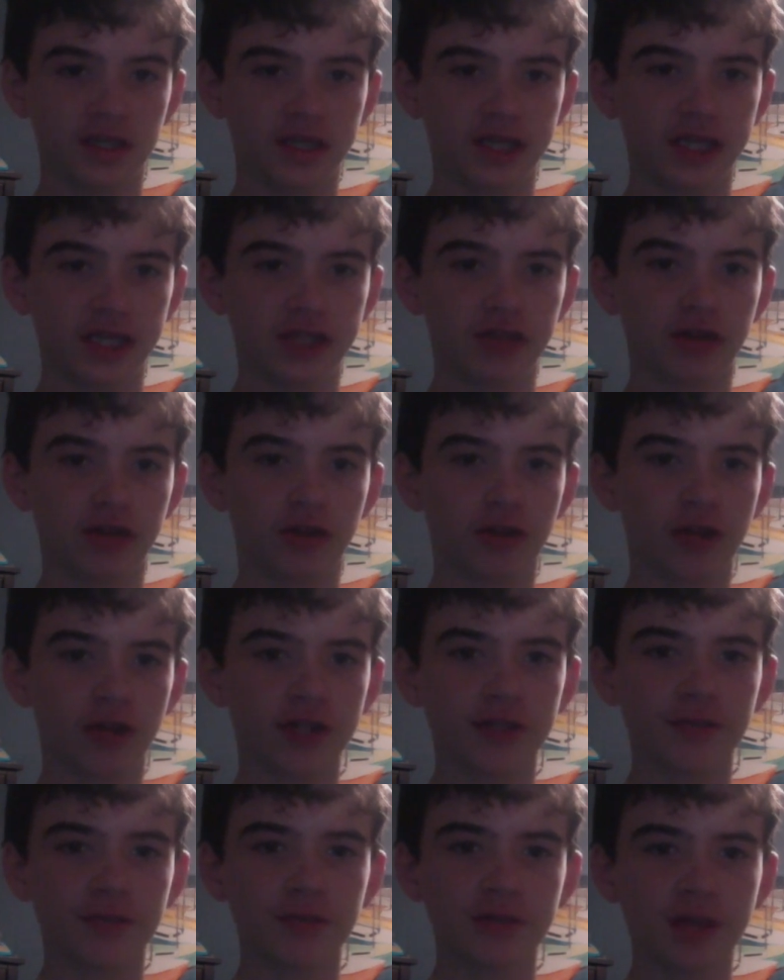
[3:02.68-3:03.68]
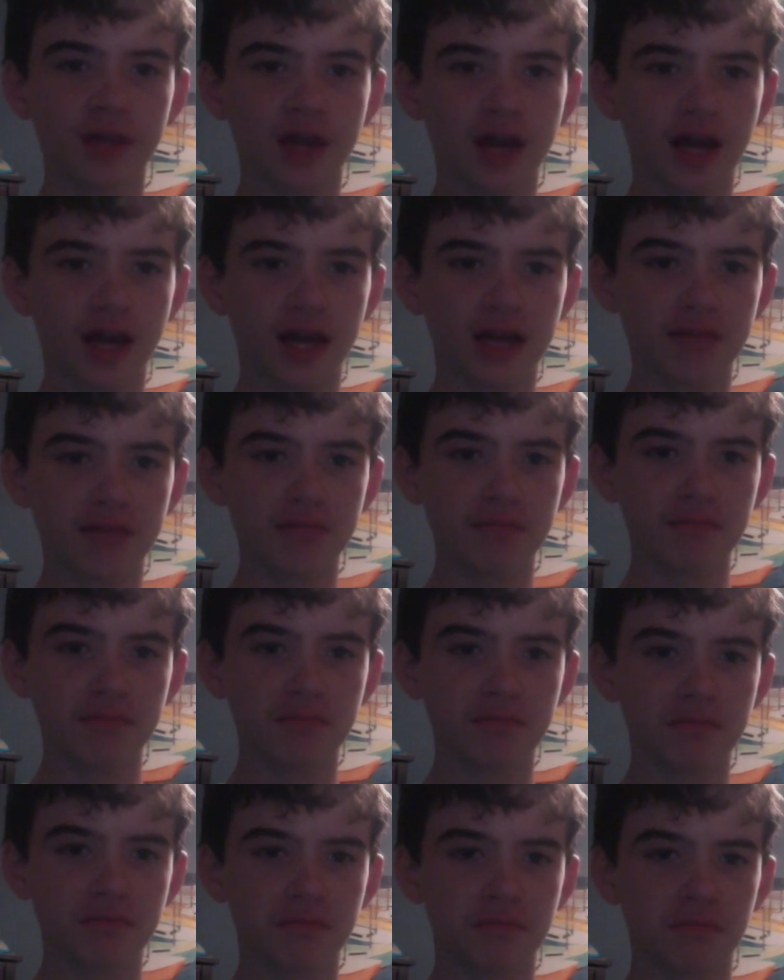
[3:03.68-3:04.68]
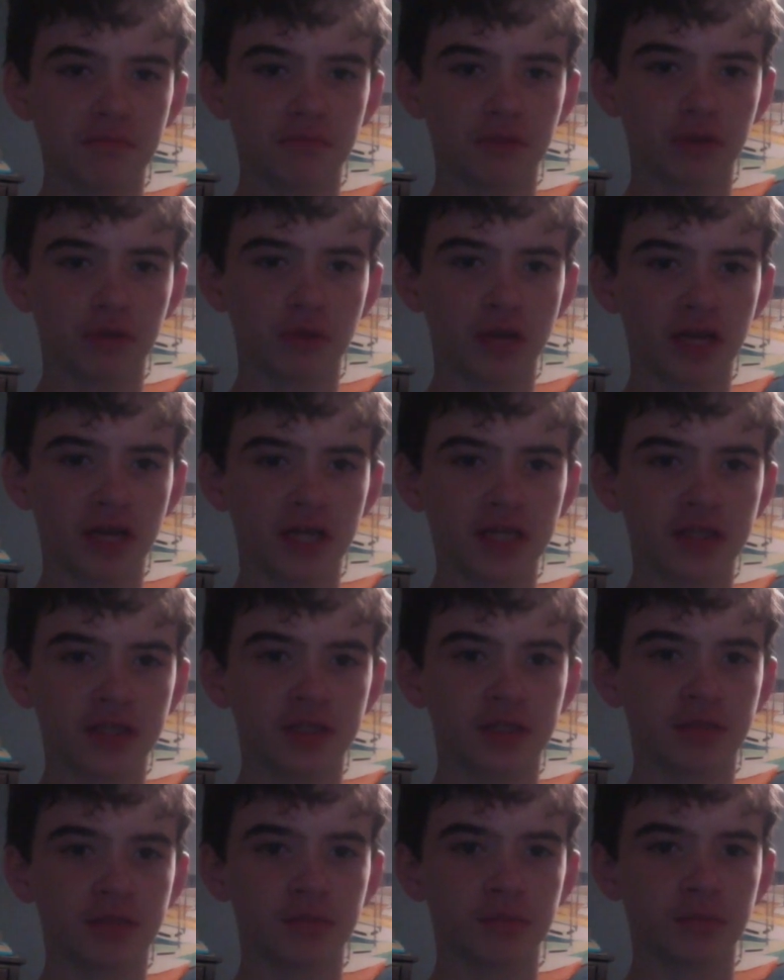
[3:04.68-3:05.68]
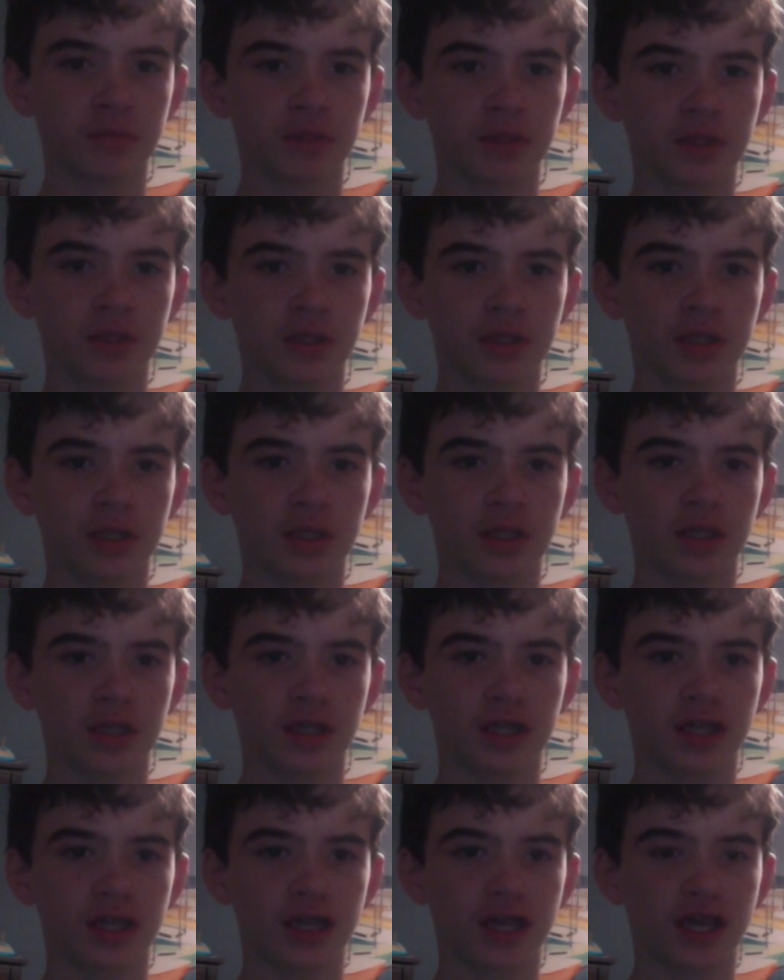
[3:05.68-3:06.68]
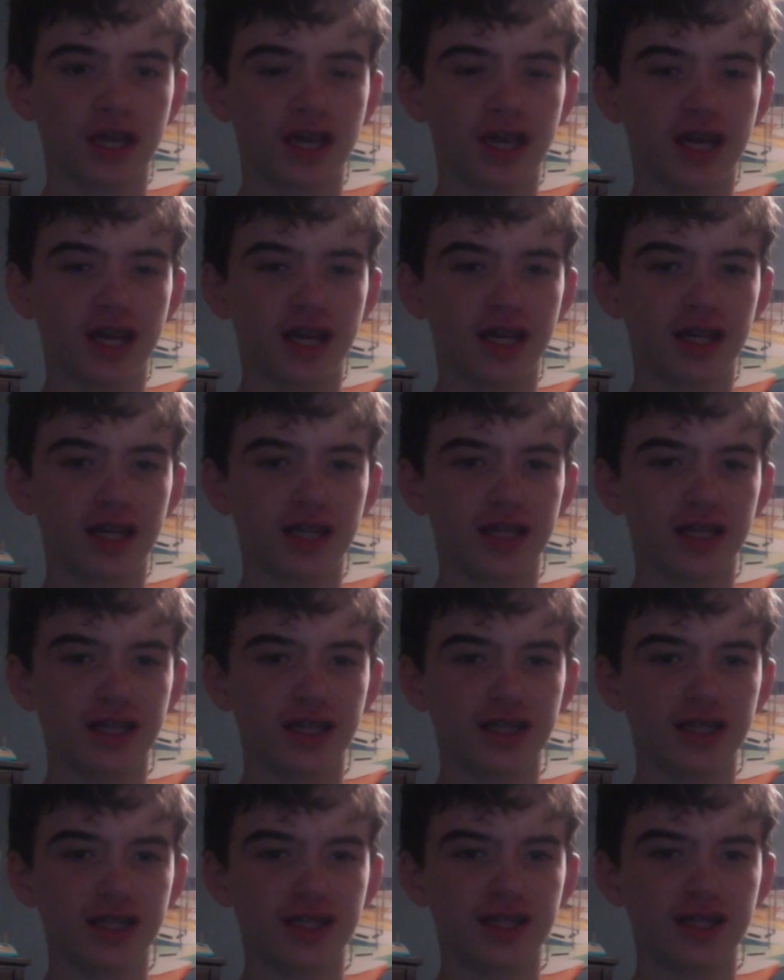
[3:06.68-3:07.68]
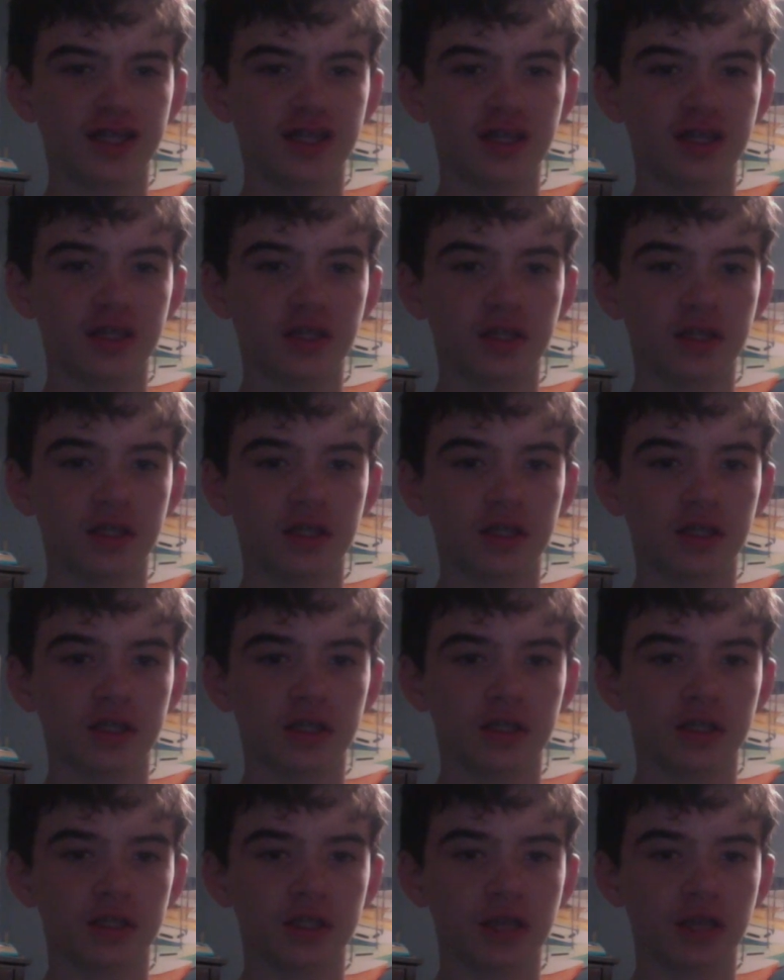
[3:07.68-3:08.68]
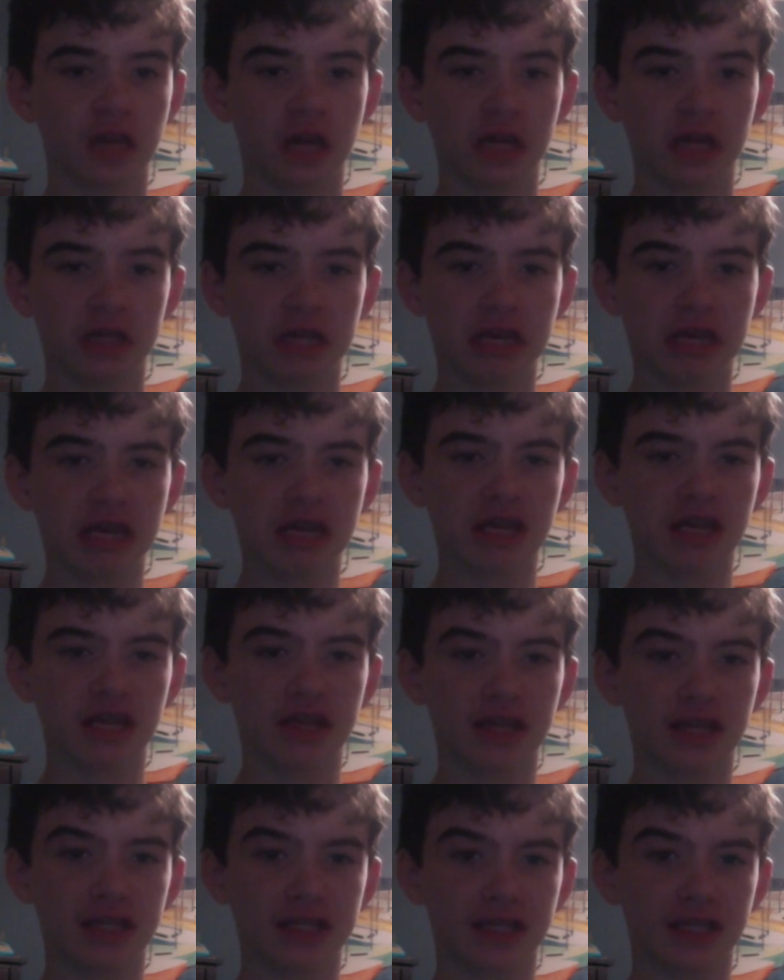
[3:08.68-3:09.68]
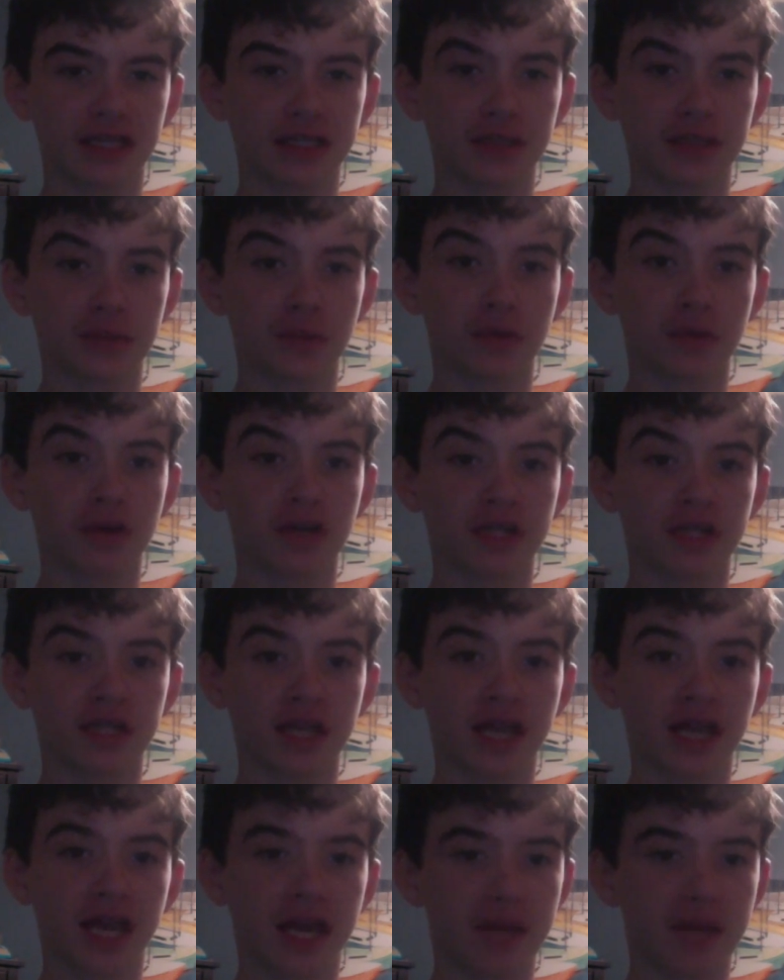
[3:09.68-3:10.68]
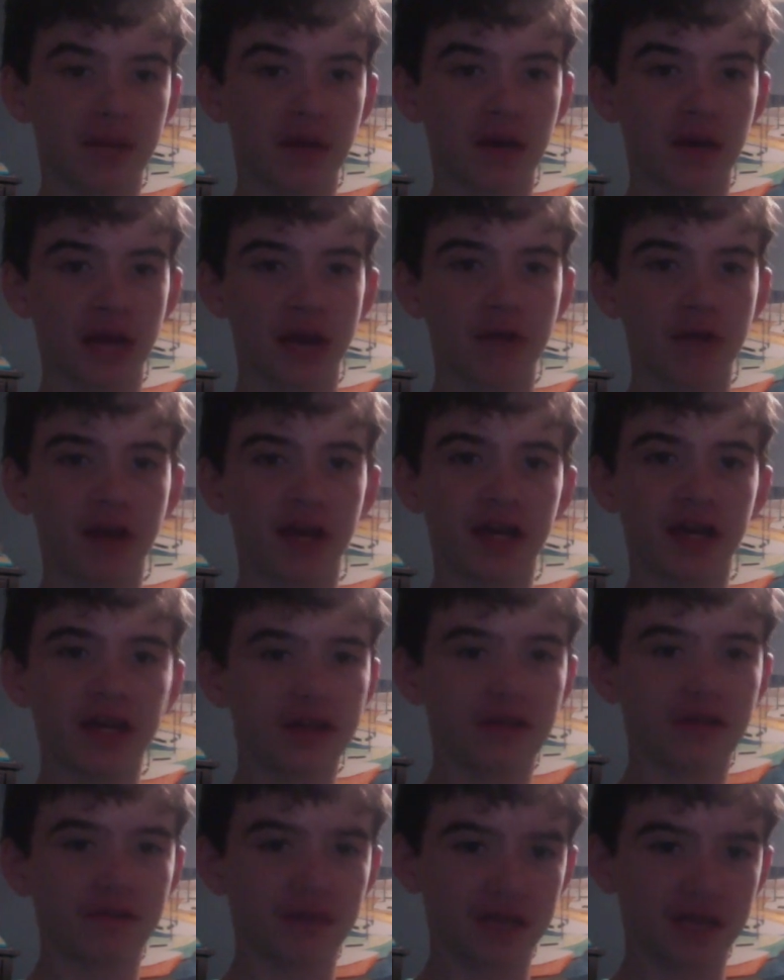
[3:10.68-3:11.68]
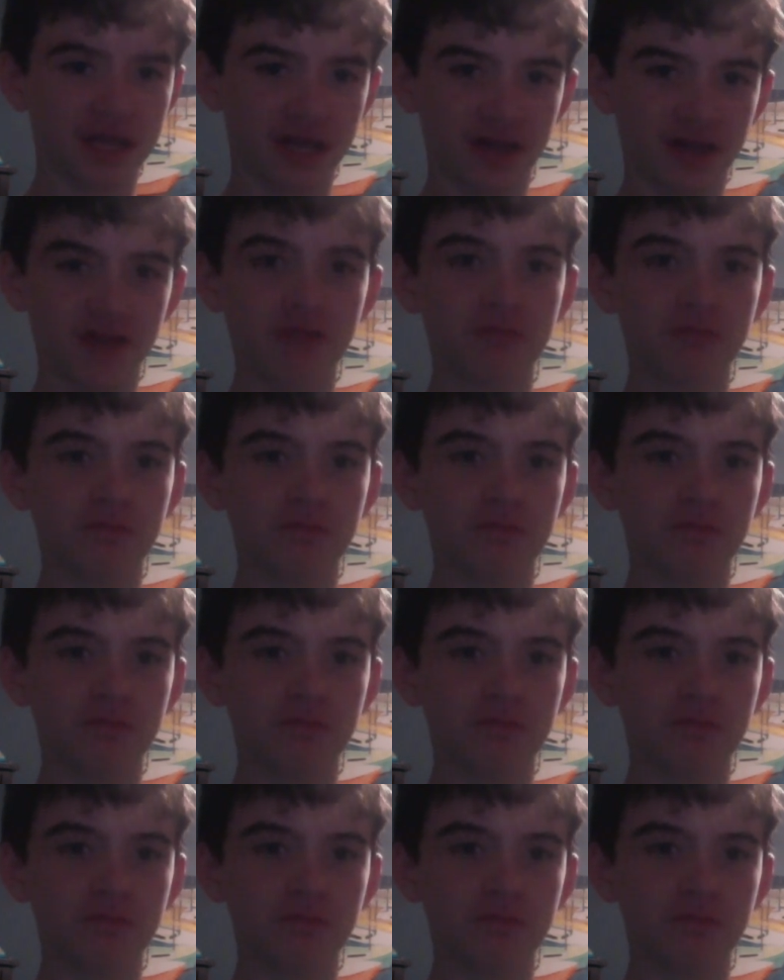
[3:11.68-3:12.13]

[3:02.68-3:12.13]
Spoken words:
It took lots of time to edit, and I guess that's all I'm going to say about how I edited the video.